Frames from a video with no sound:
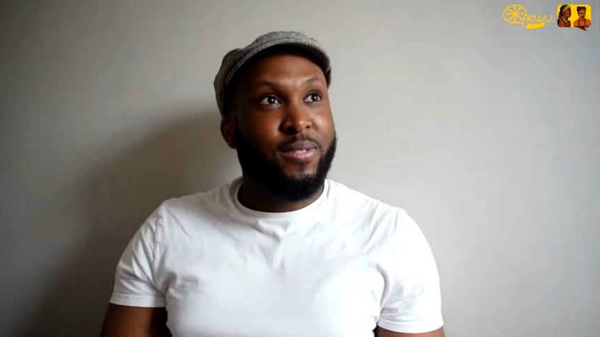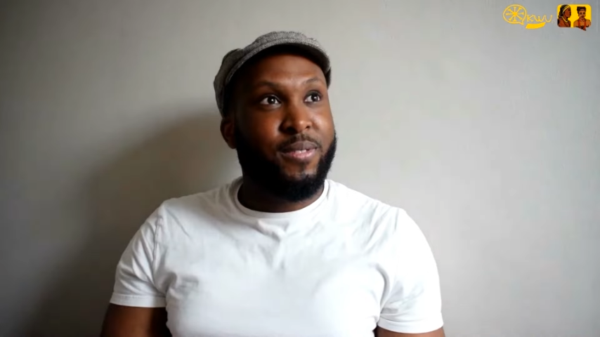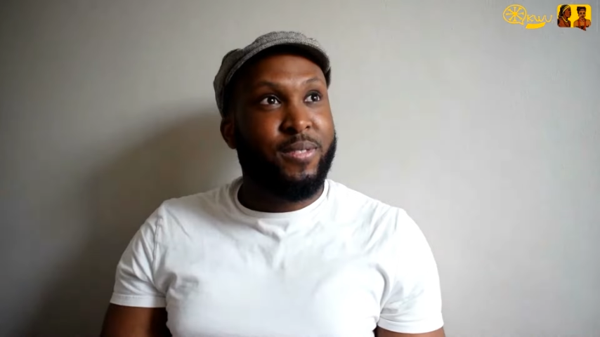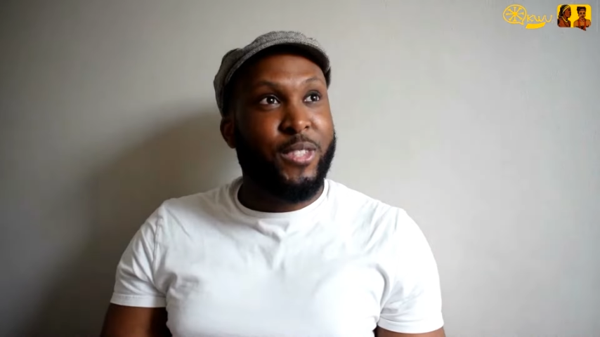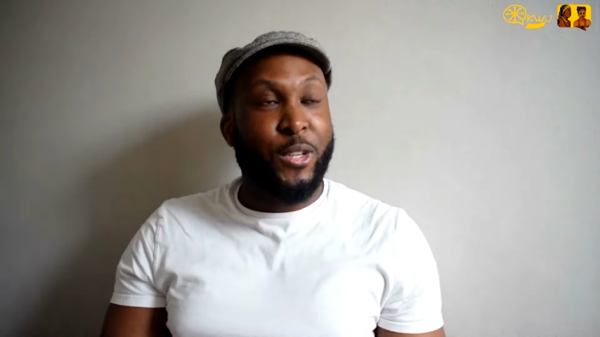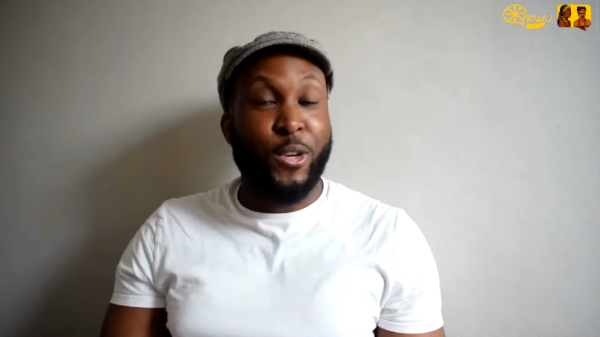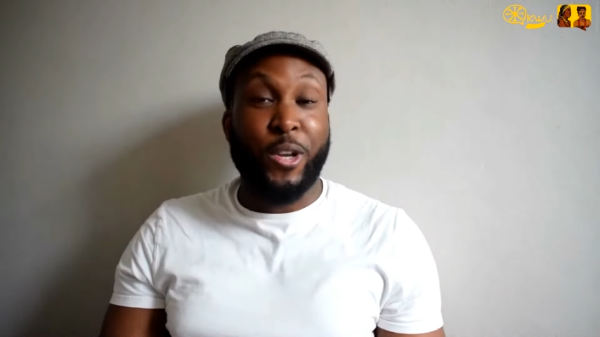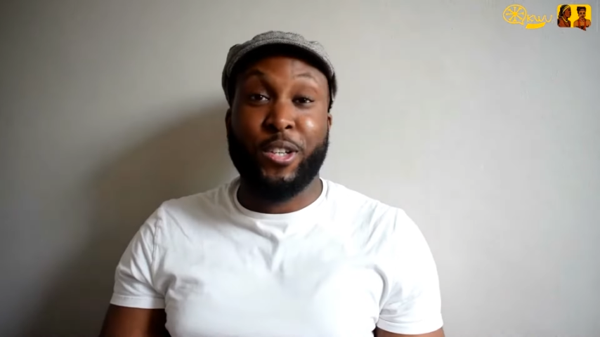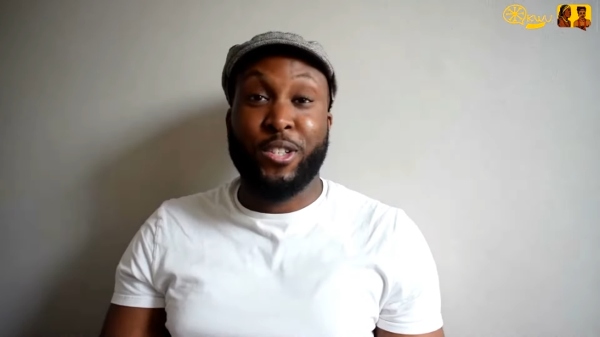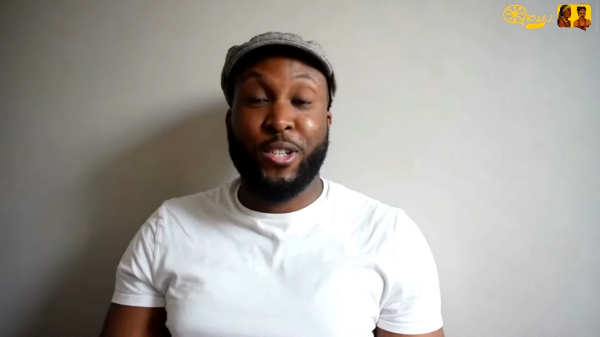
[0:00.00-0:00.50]

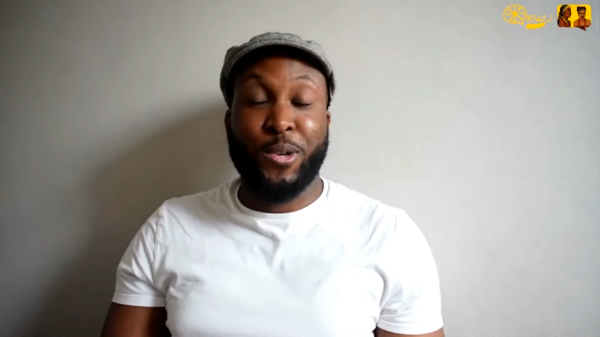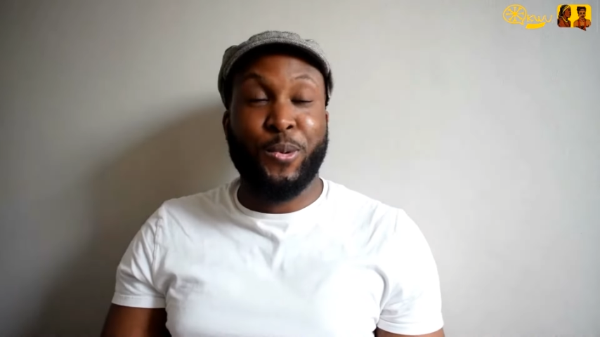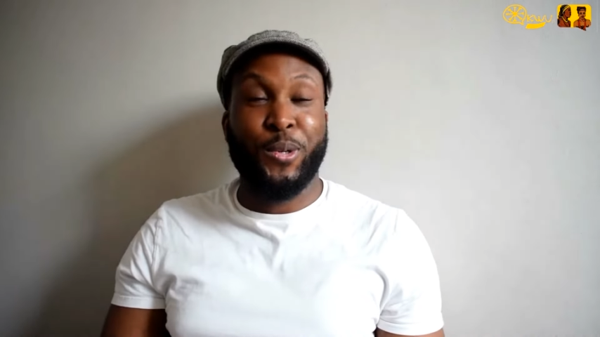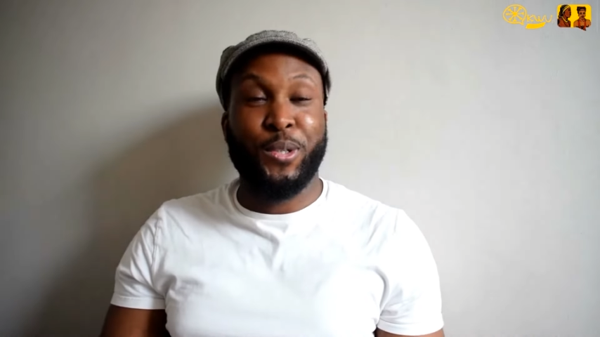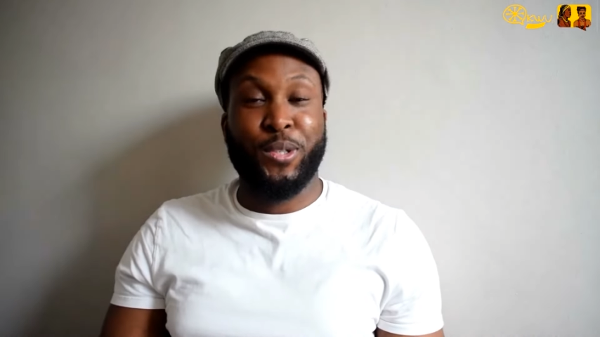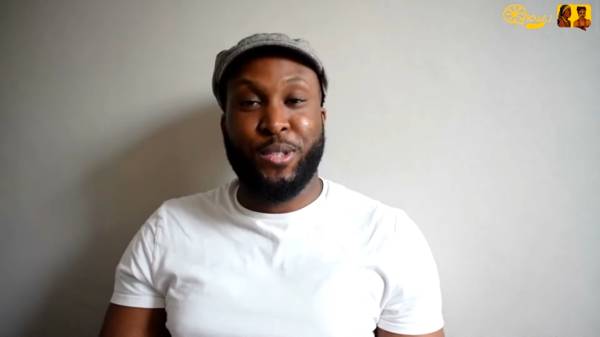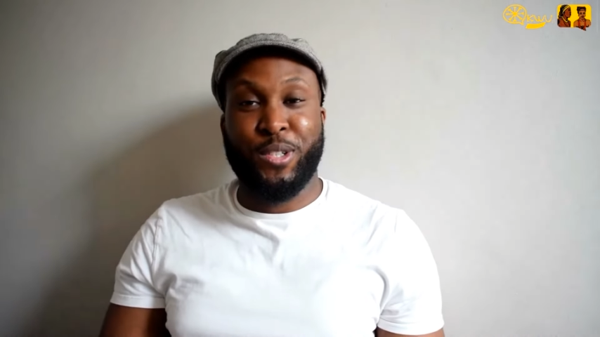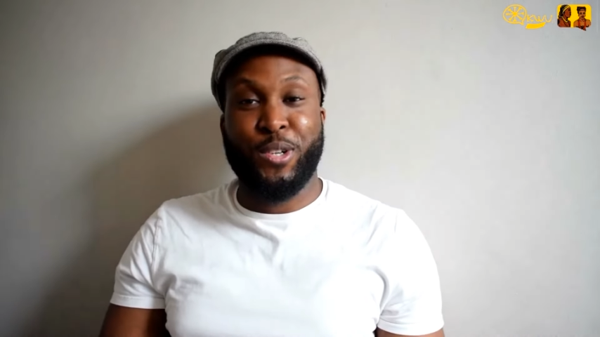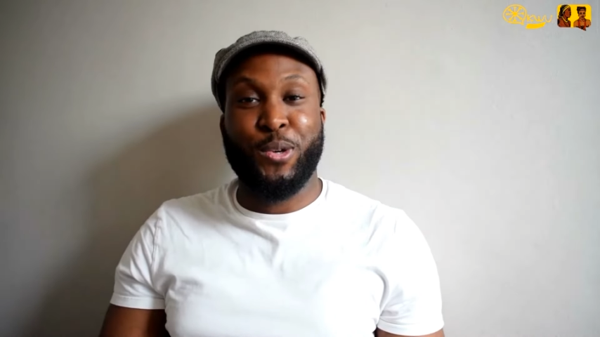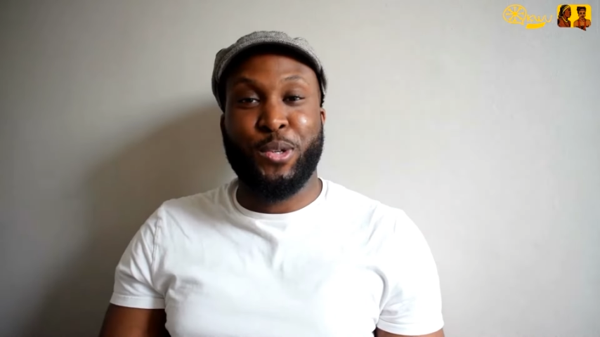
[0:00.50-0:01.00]
So yes, she
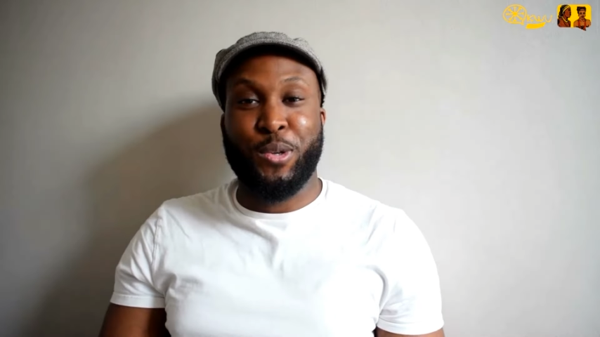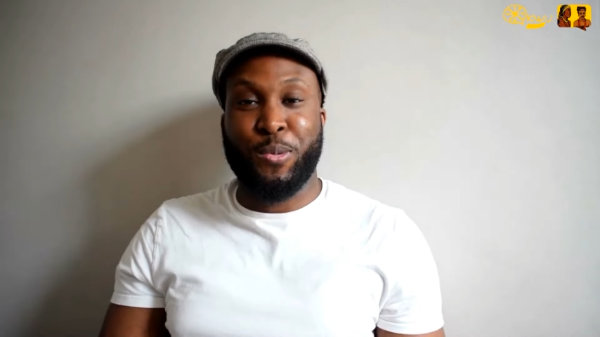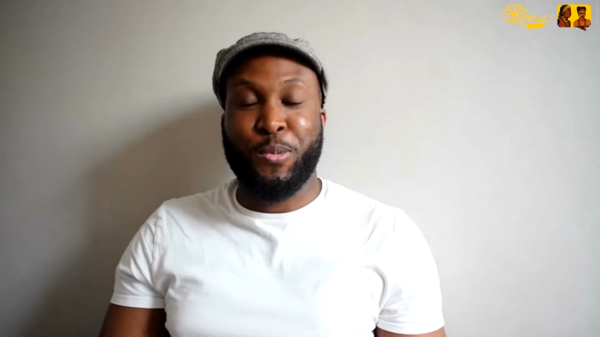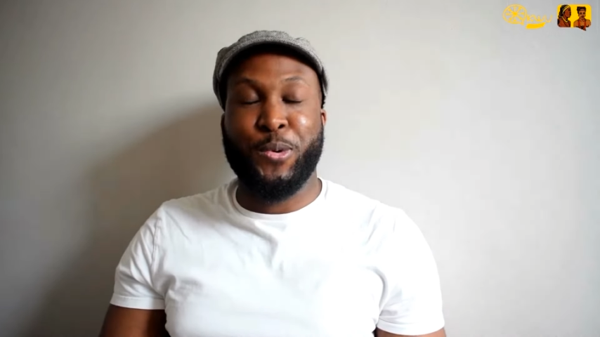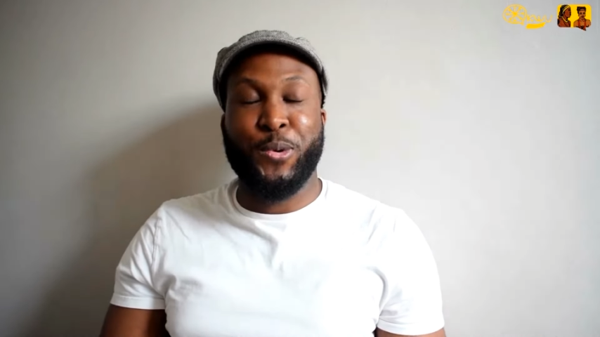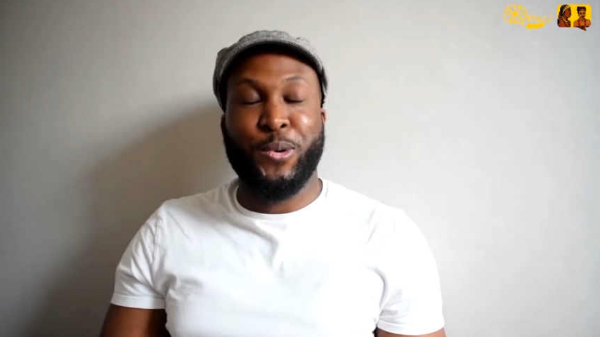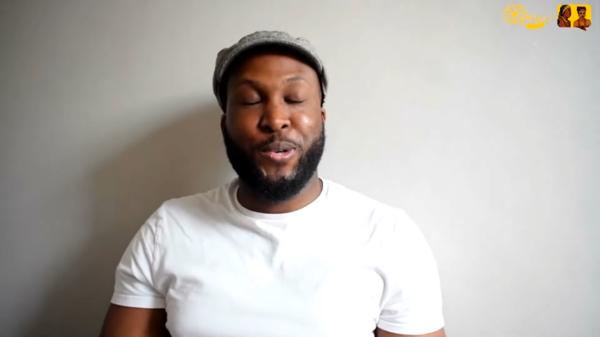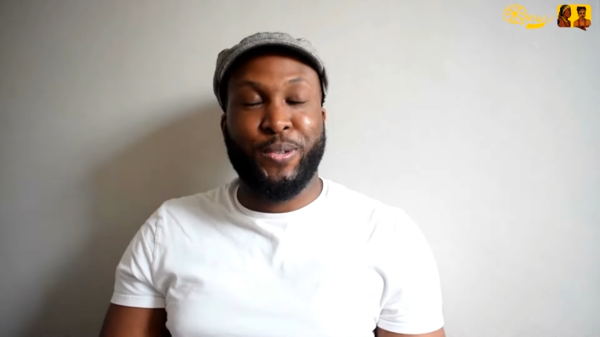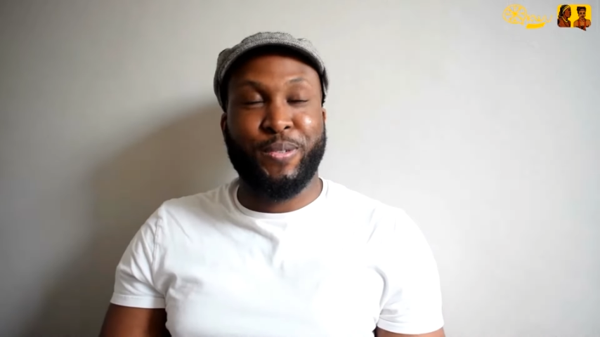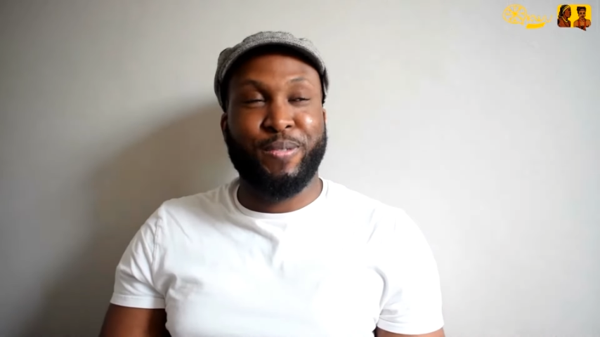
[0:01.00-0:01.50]
was
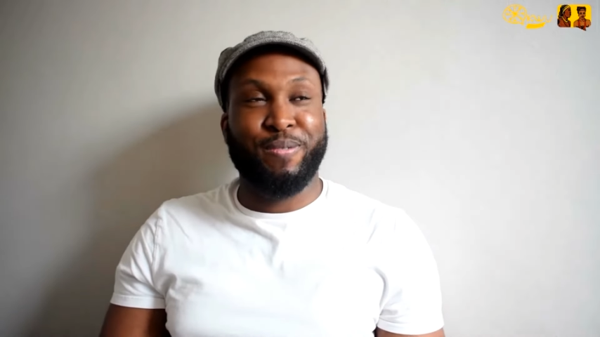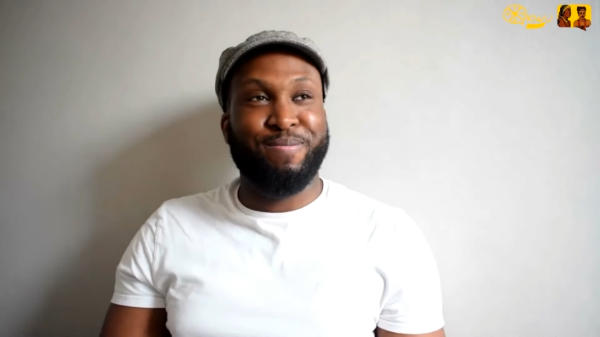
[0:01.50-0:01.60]
important.